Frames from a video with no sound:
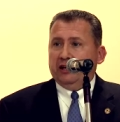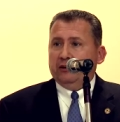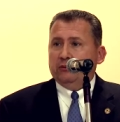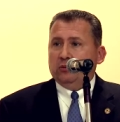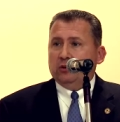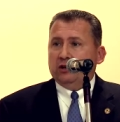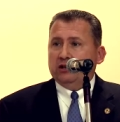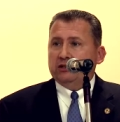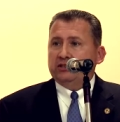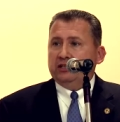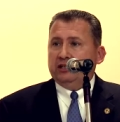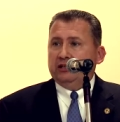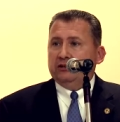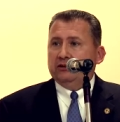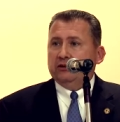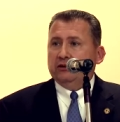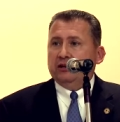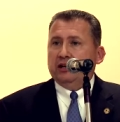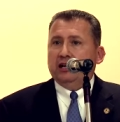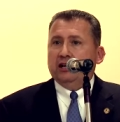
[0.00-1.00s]
that works
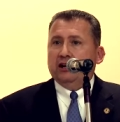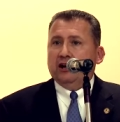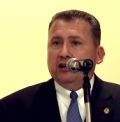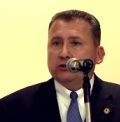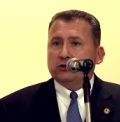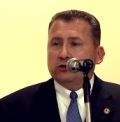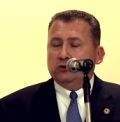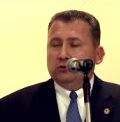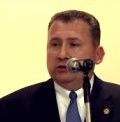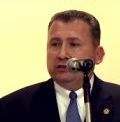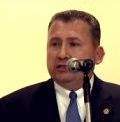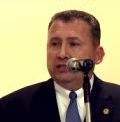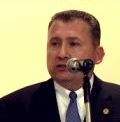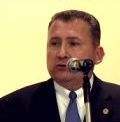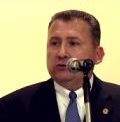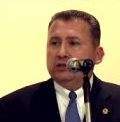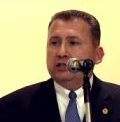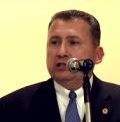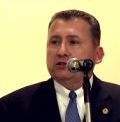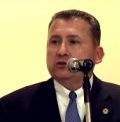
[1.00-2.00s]
either in our school
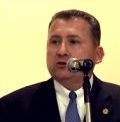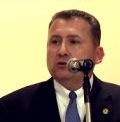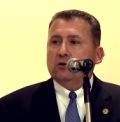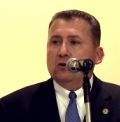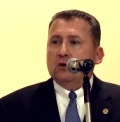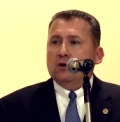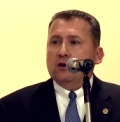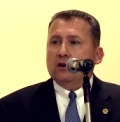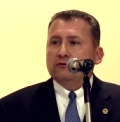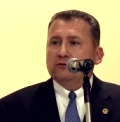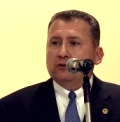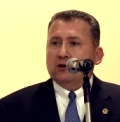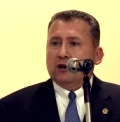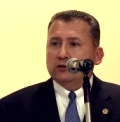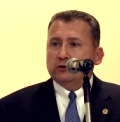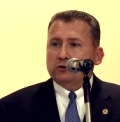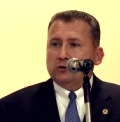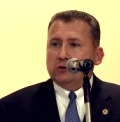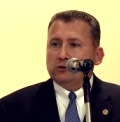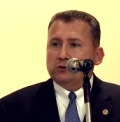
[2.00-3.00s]
districts or for our
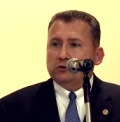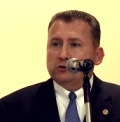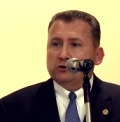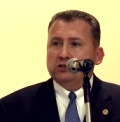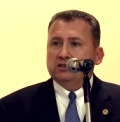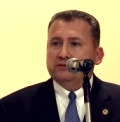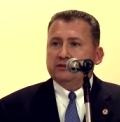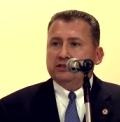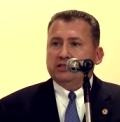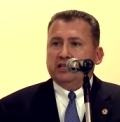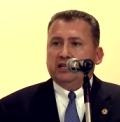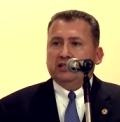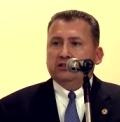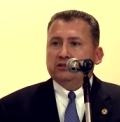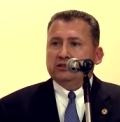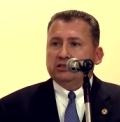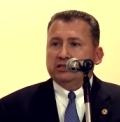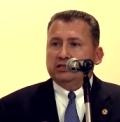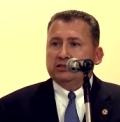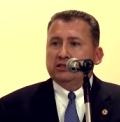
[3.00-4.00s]
social service
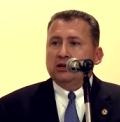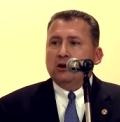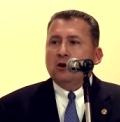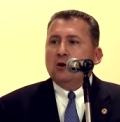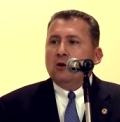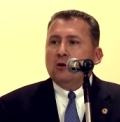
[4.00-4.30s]
agencies